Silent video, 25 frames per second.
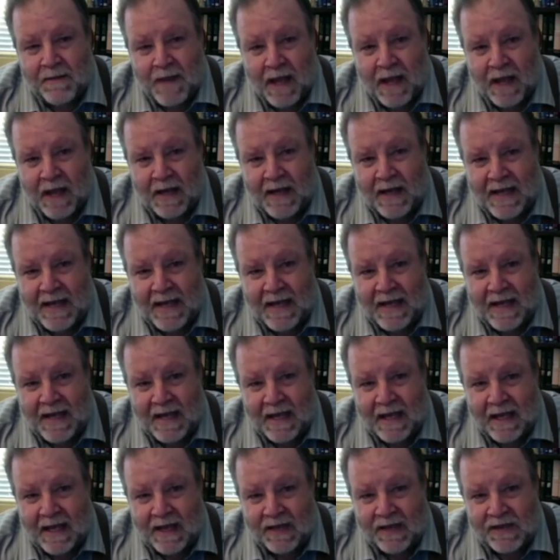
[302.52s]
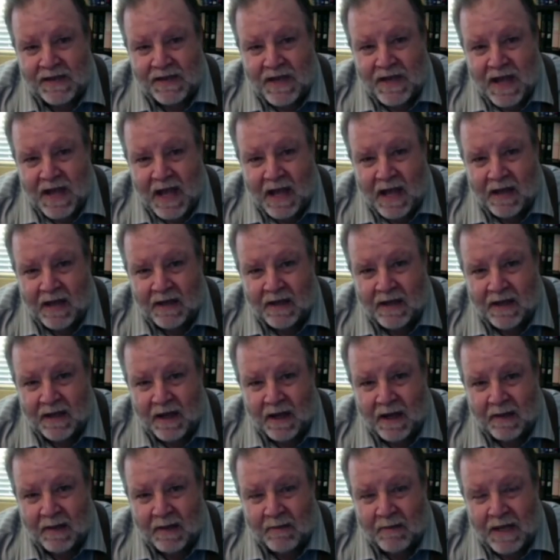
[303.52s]
and he is then
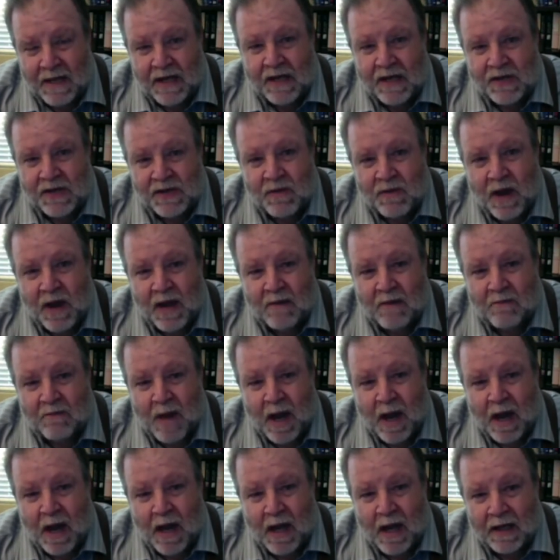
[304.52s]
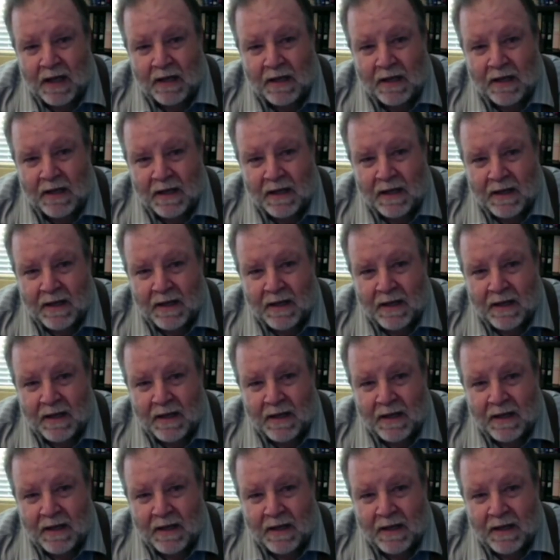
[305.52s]
in his right mind,